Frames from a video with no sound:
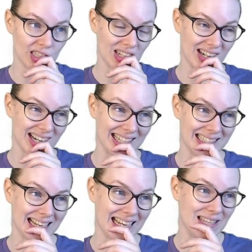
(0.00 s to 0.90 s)
that are not
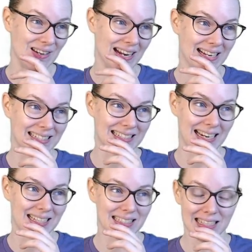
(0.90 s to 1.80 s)
inside the United States.